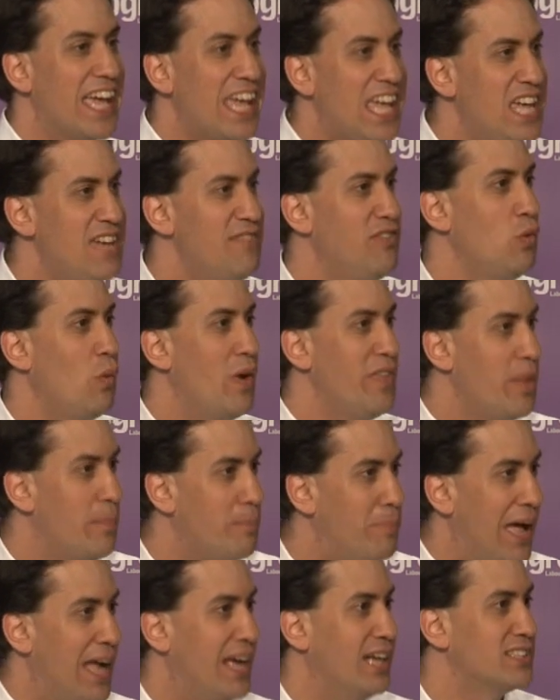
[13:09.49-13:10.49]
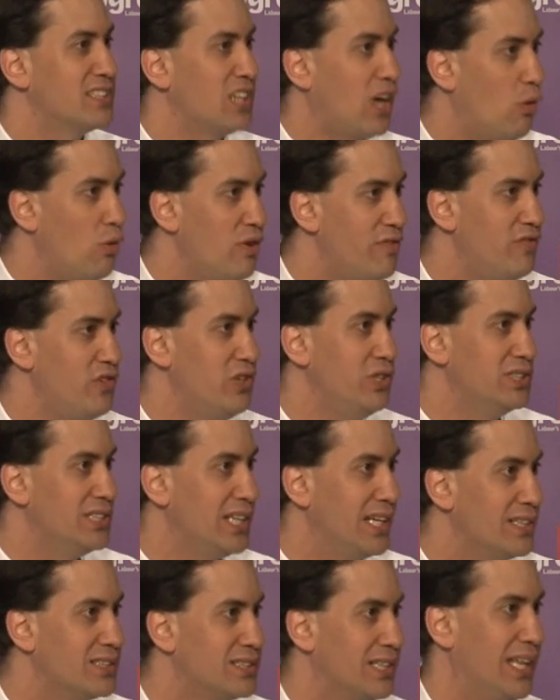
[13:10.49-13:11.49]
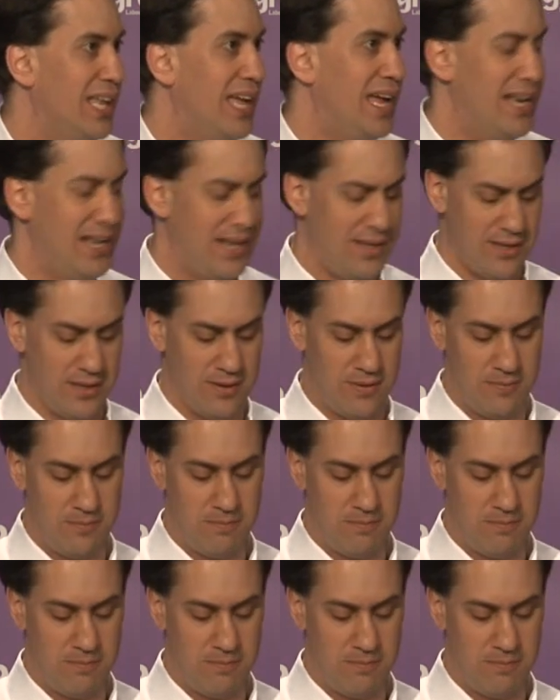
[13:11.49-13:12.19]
even when the banks are refusing to lend.